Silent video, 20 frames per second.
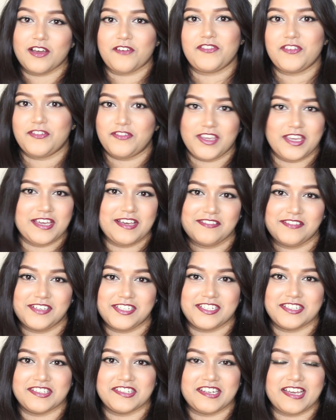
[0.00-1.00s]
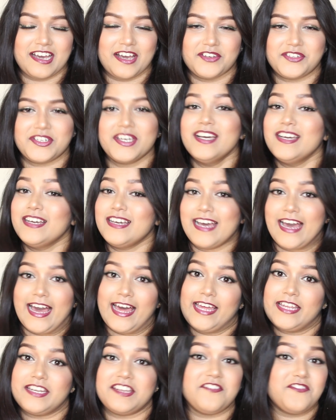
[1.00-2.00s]
love the way how you turned out.
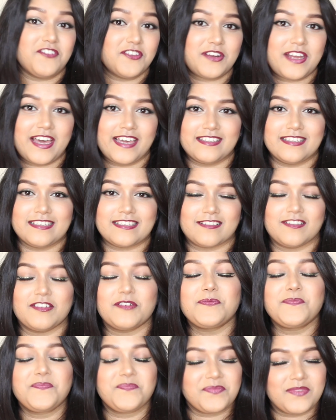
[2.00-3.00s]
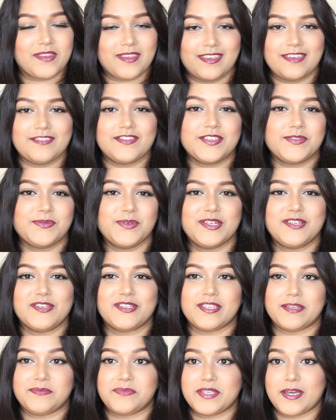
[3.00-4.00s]
And if you like this look, give this
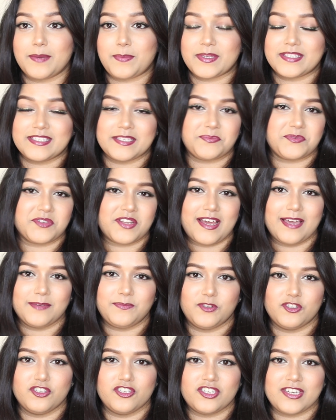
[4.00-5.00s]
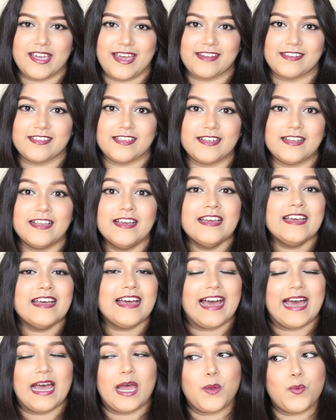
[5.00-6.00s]
video a thumbs up and subscribe to the channel.
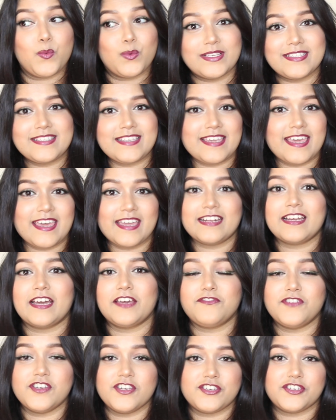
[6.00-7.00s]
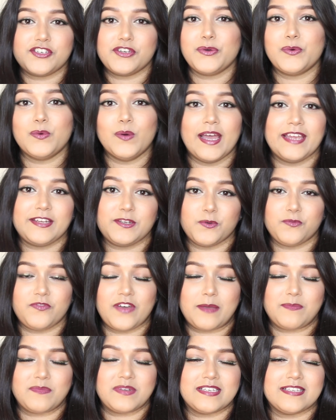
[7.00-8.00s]
And once again, I wish you and your
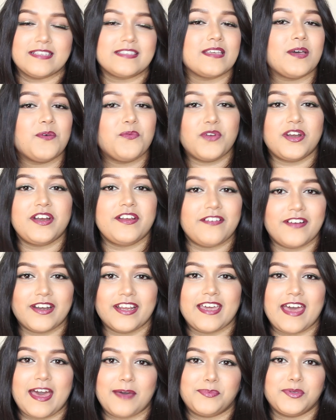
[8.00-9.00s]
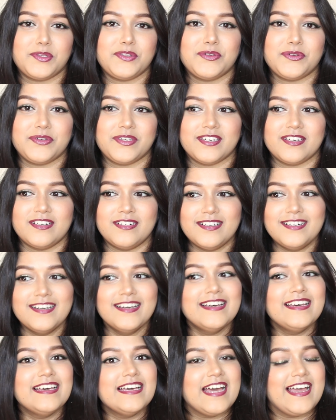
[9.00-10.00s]
families a very, very happy new year.
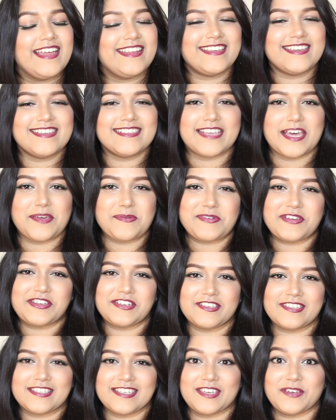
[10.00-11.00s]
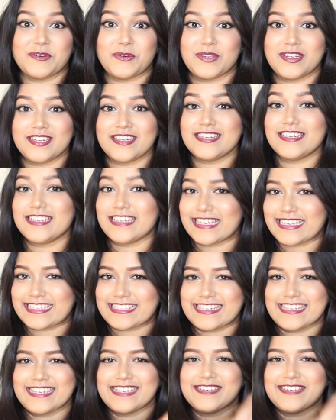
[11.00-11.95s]
And yes, I'm going to see you in next